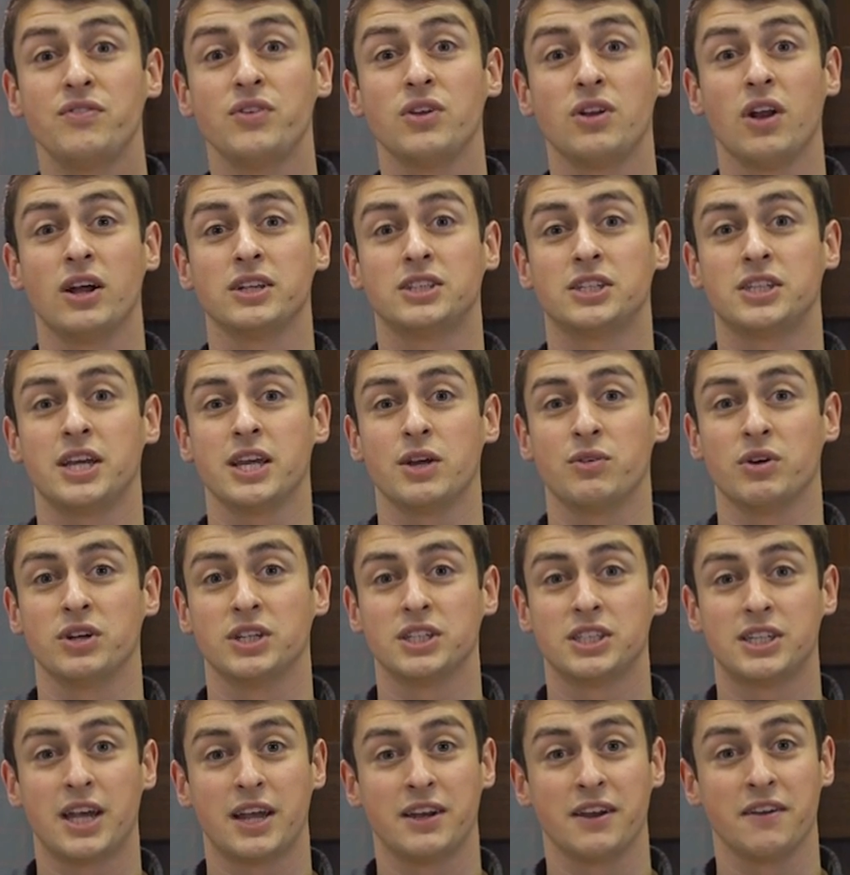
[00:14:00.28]
if you'd like to take your
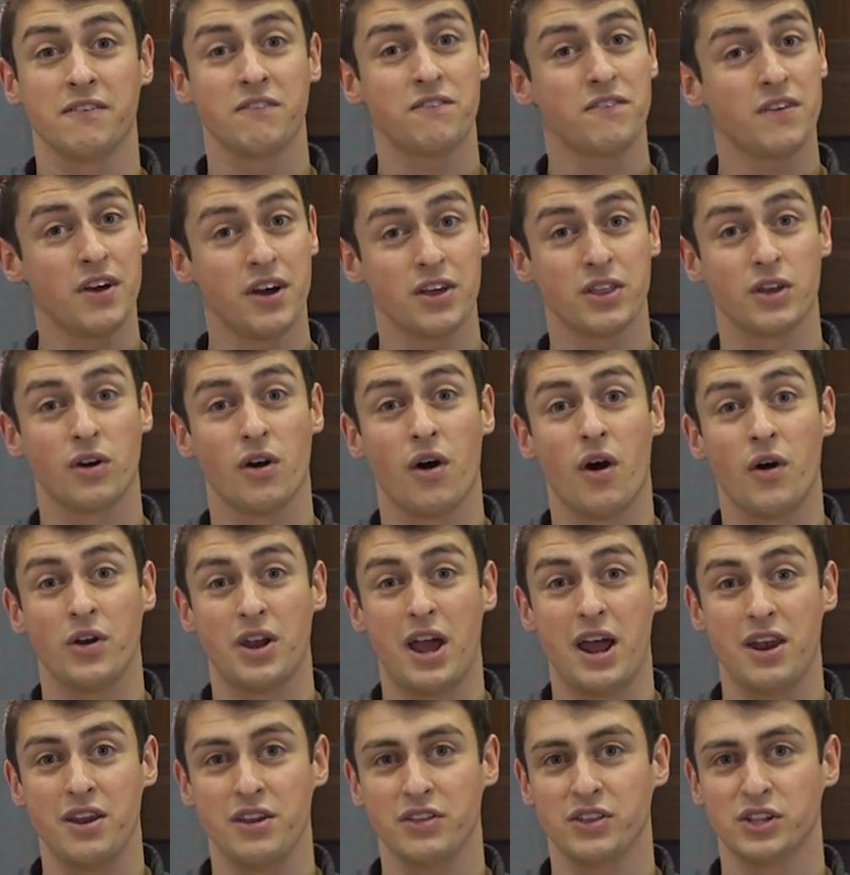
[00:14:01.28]
understanding further
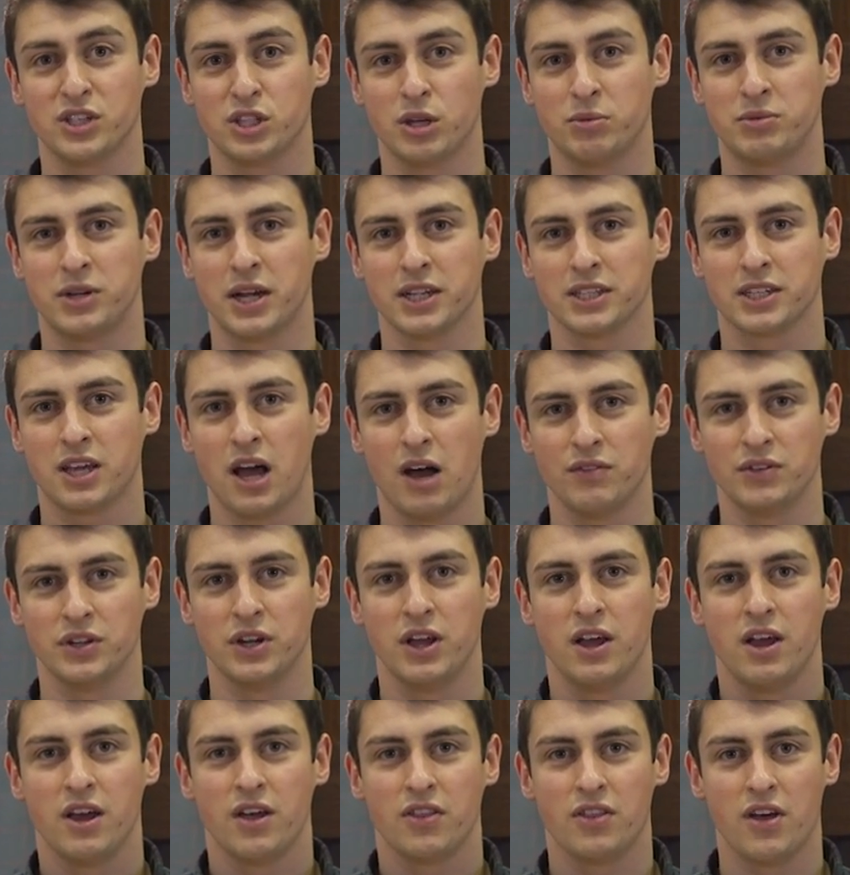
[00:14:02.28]
on any of the subjects
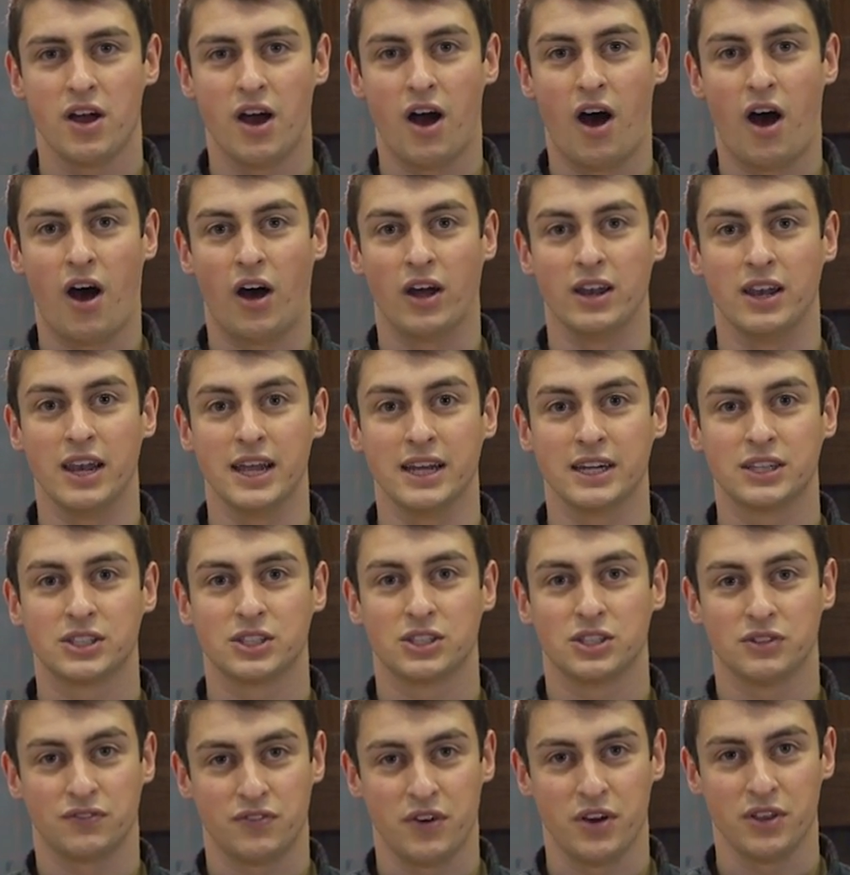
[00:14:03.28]
covered, there are
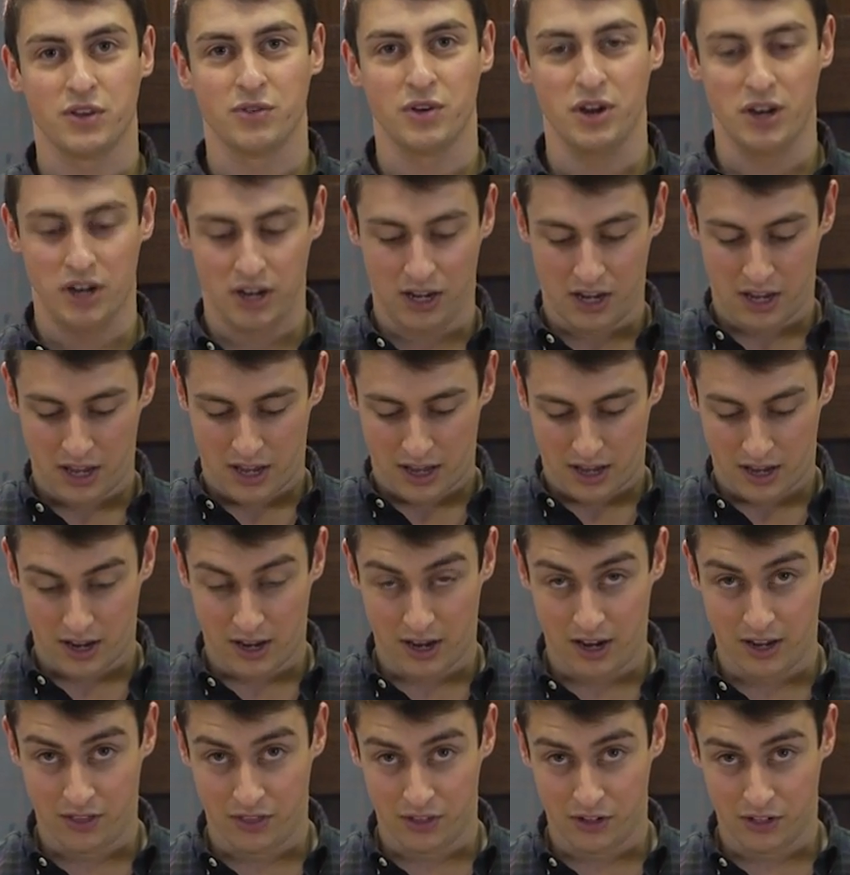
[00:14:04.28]
links to further reading
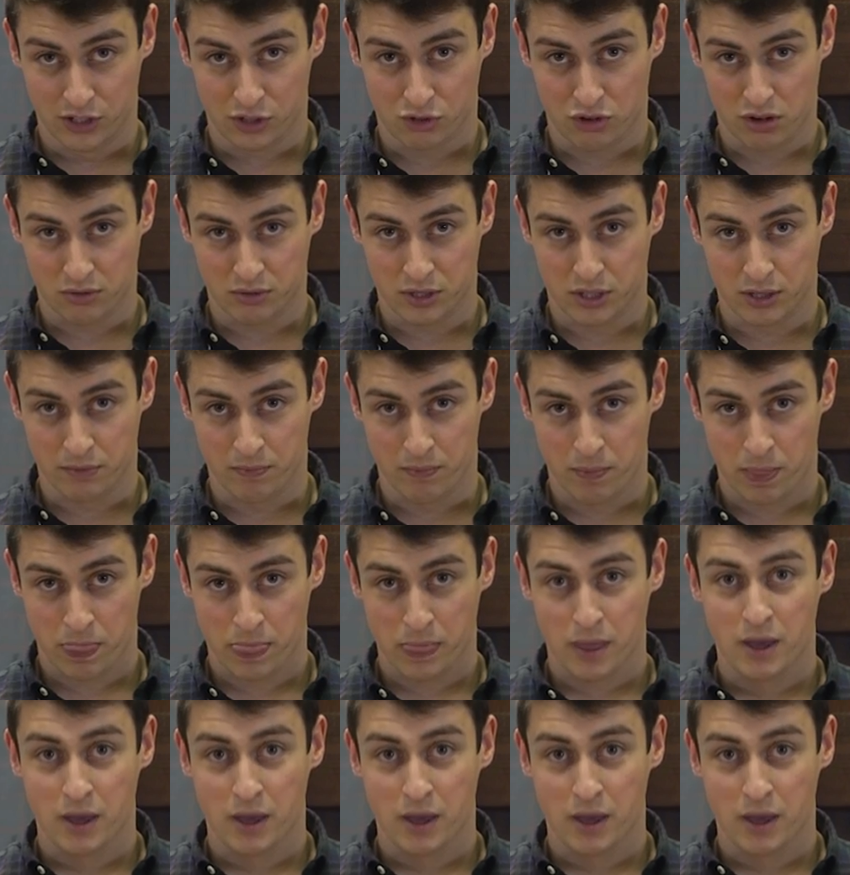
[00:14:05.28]
in the description.